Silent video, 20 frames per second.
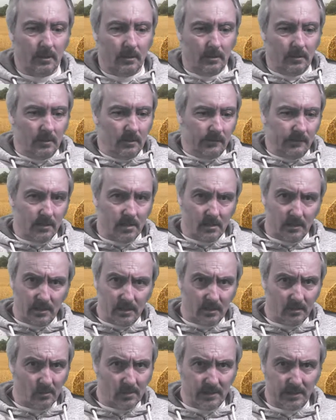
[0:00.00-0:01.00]
so I don't
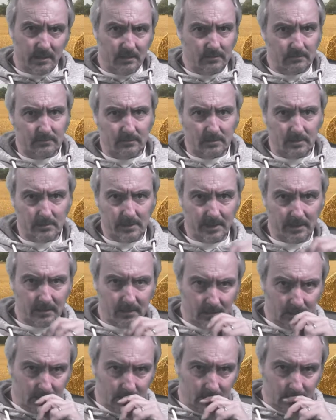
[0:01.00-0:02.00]
know whether, I mean,
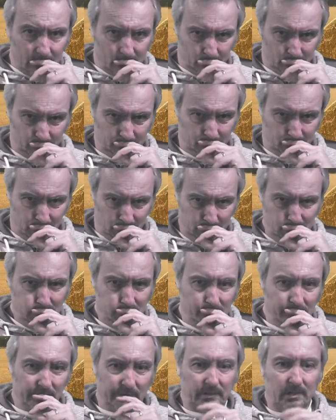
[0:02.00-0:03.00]

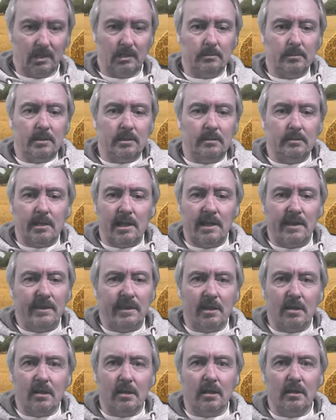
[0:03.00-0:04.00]
excuse me, anything
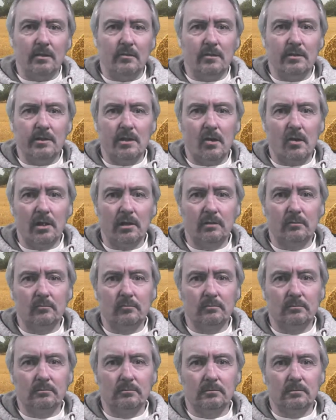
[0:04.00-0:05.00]
earlier than 9
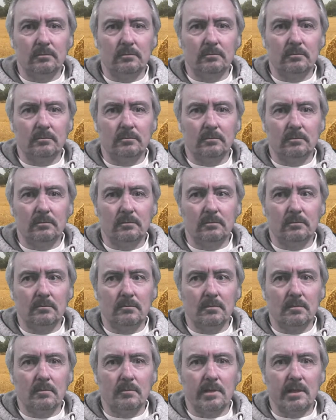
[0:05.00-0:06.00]

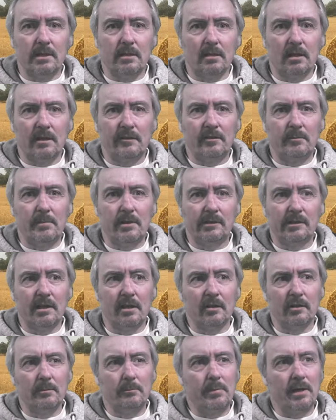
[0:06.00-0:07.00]
mean I'll have to miss out on
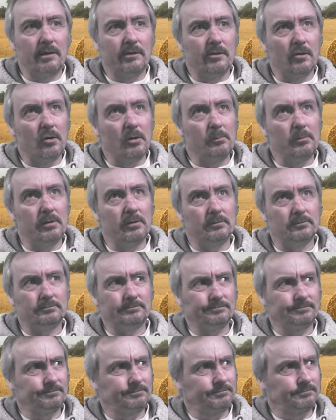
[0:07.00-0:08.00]
the bedtime, but
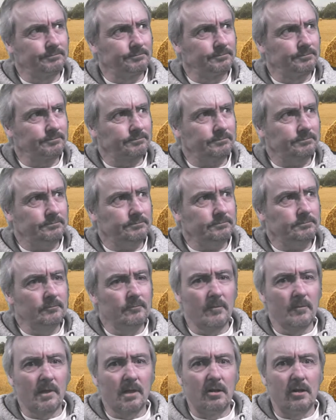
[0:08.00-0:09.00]

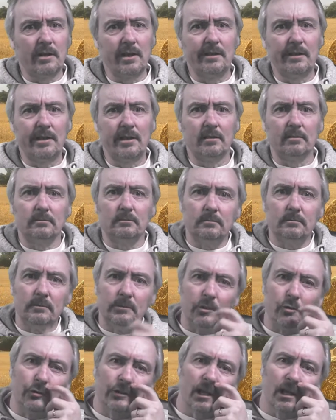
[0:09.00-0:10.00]
I don't know.
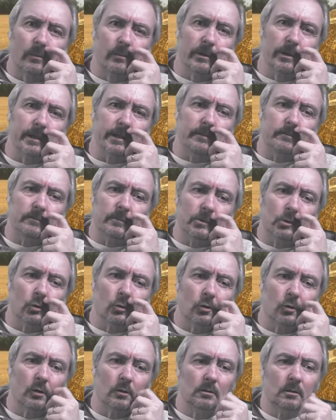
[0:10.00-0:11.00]
You tell me.
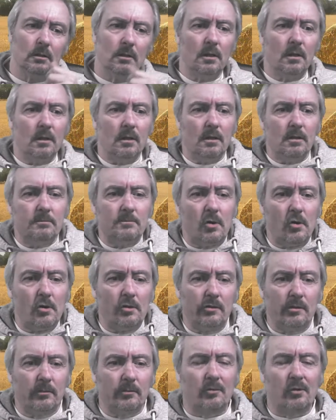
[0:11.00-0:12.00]
You're my
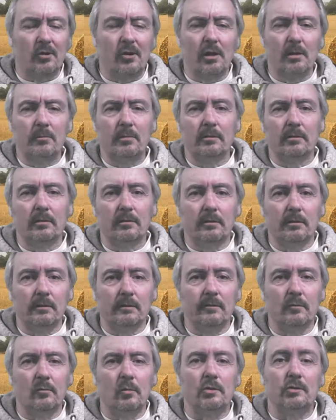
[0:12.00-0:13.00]
subscribers,
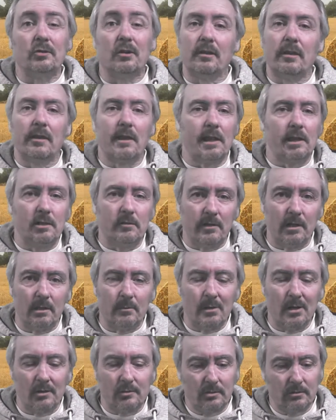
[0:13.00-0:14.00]
for which I thank you very
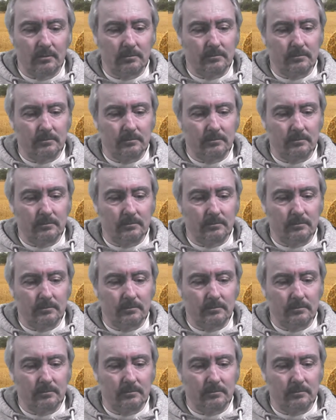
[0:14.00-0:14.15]
much.